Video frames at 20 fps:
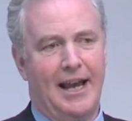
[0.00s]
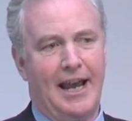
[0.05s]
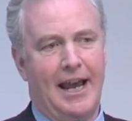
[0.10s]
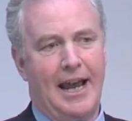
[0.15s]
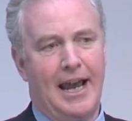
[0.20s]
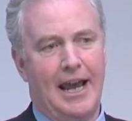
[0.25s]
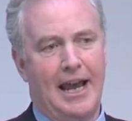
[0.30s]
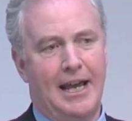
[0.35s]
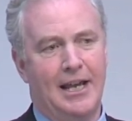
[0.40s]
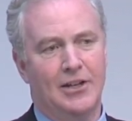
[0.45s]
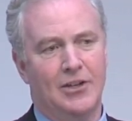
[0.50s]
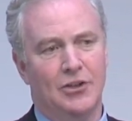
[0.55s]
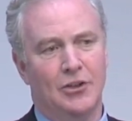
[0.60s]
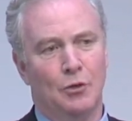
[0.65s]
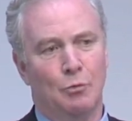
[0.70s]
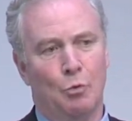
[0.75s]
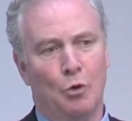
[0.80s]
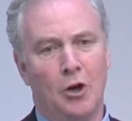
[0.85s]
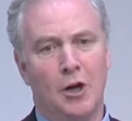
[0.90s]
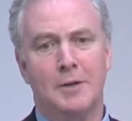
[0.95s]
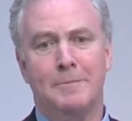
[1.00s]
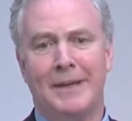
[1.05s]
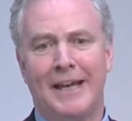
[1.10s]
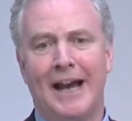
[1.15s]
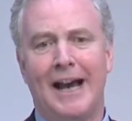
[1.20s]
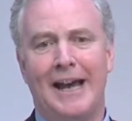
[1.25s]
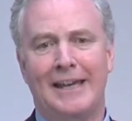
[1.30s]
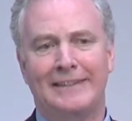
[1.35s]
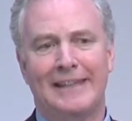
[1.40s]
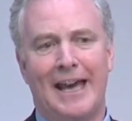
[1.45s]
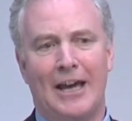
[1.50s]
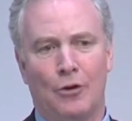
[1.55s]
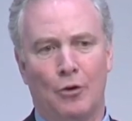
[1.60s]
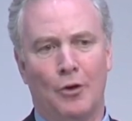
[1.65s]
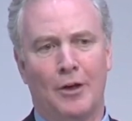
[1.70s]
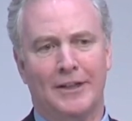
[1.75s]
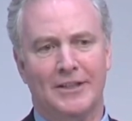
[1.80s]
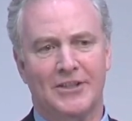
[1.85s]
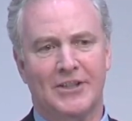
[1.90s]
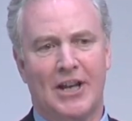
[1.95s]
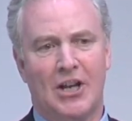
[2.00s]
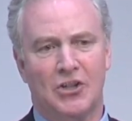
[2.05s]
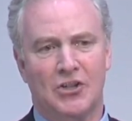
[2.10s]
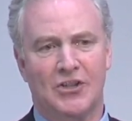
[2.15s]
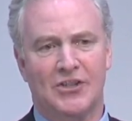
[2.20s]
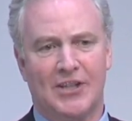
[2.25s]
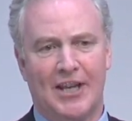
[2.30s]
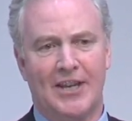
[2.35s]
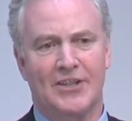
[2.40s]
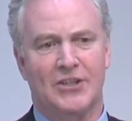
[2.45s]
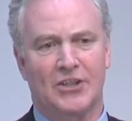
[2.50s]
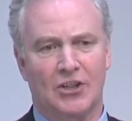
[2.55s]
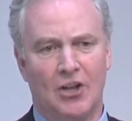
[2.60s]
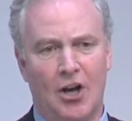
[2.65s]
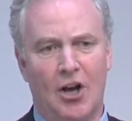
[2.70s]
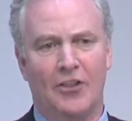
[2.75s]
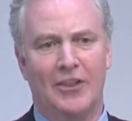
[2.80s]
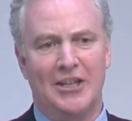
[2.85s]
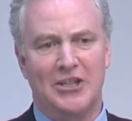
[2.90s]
And the word behind that organization says it all,